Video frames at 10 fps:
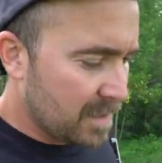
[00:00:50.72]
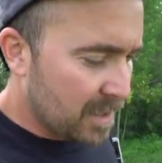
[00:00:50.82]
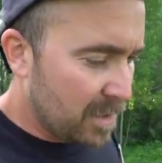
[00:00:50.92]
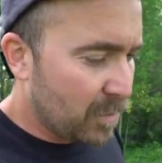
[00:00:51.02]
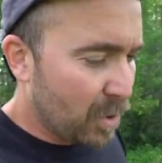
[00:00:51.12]

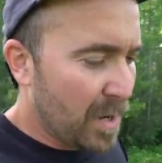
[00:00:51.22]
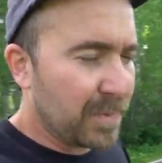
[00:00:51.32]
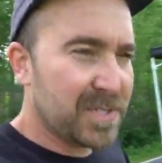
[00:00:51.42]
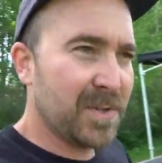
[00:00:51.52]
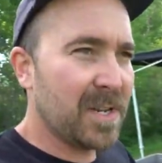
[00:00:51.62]
you know, more
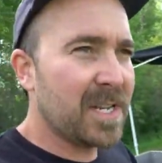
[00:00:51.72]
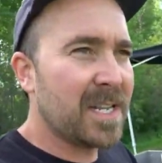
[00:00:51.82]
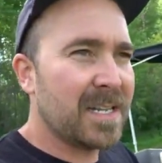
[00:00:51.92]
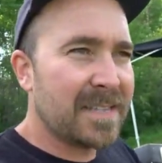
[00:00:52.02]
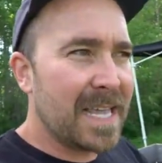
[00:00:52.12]

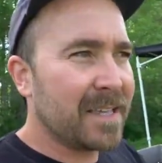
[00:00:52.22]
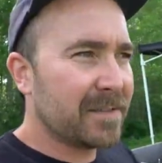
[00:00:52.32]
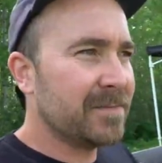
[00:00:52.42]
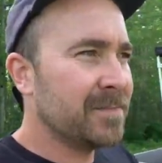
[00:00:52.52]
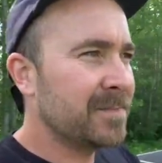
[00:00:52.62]
opportunity to take
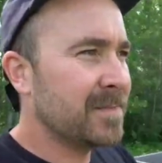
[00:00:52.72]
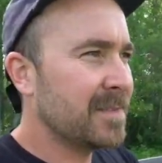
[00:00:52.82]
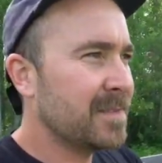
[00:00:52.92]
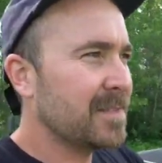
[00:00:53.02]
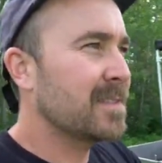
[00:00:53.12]

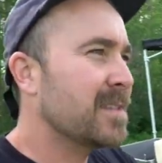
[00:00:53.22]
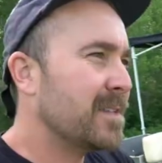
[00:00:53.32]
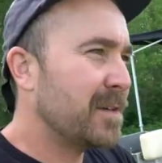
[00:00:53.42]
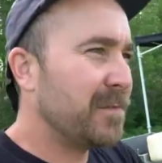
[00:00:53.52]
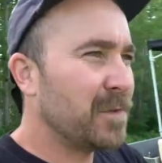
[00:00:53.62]

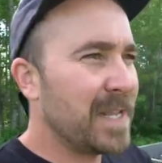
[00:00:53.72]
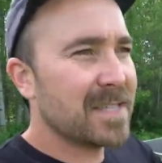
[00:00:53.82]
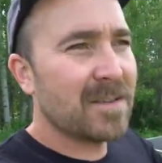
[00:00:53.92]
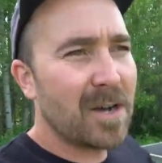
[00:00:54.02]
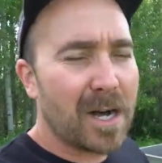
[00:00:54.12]
a few
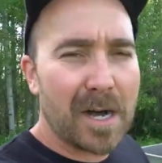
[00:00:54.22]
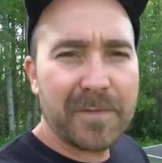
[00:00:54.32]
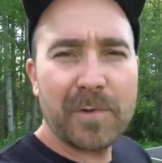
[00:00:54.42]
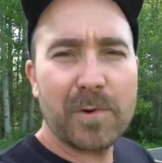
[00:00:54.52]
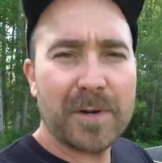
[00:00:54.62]
days
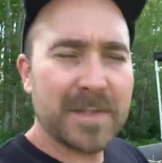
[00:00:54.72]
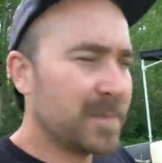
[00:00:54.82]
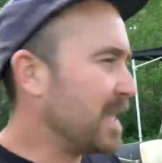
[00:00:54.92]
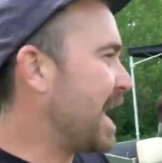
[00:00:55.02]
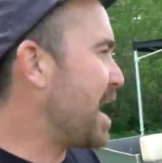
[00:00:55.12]
off or if
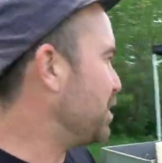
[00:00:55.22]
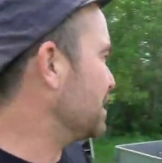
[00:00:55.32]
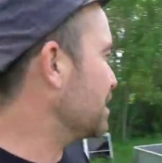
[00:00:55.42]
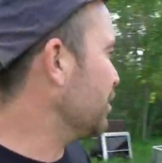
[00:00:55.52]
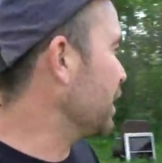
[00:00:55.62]
something
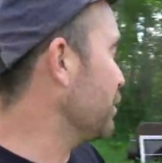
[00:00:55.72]
happens. So